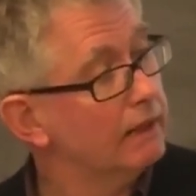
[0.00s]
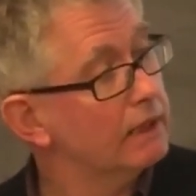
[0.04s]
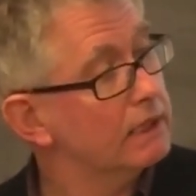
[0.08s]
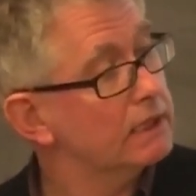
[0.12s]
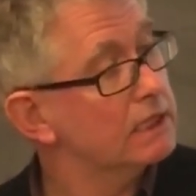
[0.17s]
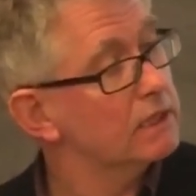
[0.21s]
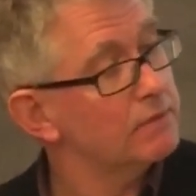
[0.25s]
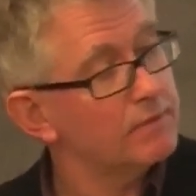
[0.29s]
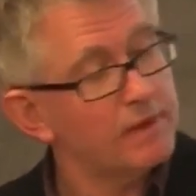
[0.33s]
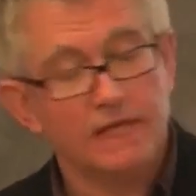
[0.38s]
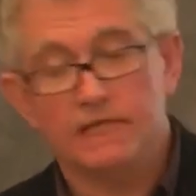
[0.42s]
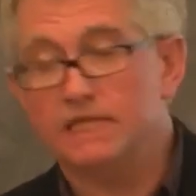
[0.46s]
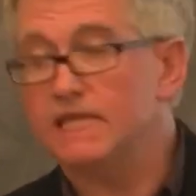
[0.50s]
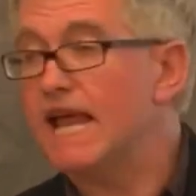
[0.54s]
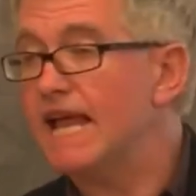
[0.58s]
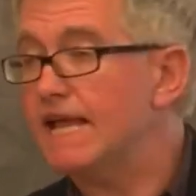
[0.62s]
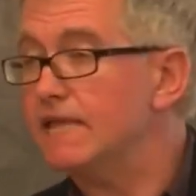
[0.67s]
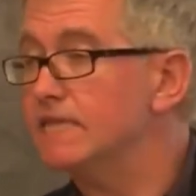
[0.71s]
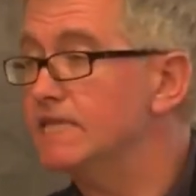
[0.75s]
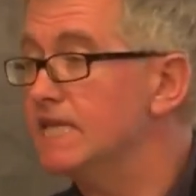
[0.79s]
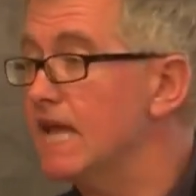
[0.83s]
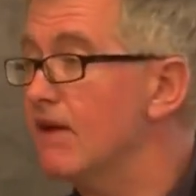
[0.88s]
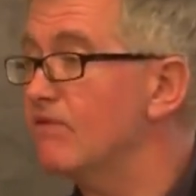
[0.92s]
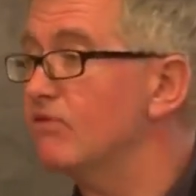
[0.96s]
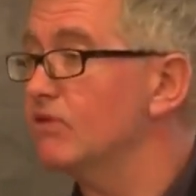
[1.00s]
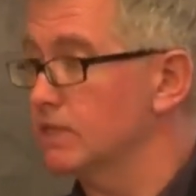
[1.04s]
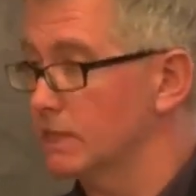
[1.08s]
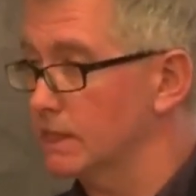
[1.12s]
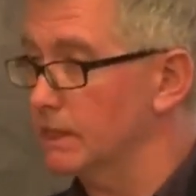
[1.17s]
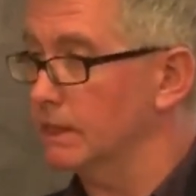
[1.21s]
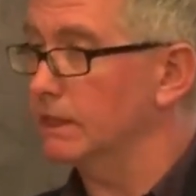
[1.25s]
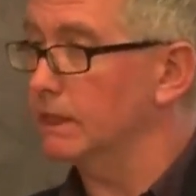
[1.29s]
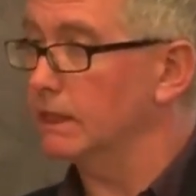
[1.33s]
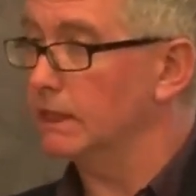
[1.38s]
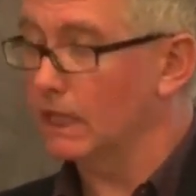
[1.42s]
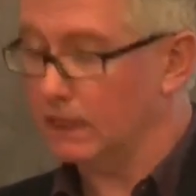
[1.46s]
There's going to be a net
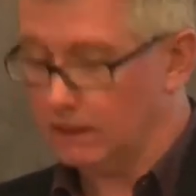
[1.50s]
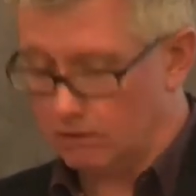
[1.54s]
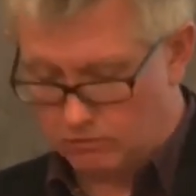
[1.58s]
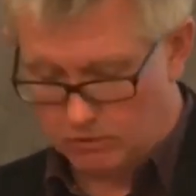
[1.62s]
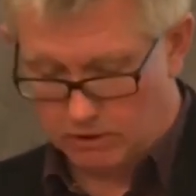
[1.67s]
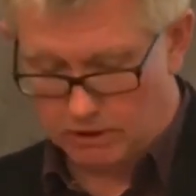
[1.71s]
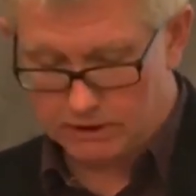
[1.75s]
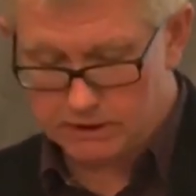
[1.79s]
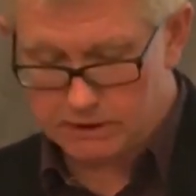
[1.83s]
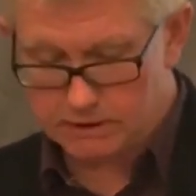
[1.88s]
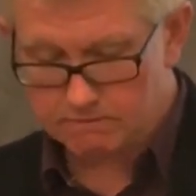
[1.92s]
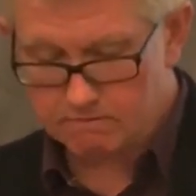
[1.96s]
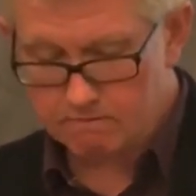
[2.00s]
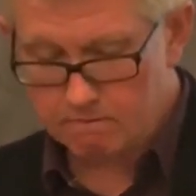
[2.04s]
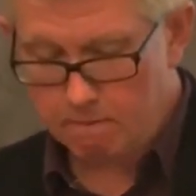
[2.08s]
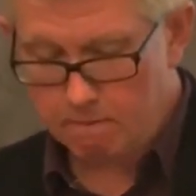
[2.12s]
deficit, in other words.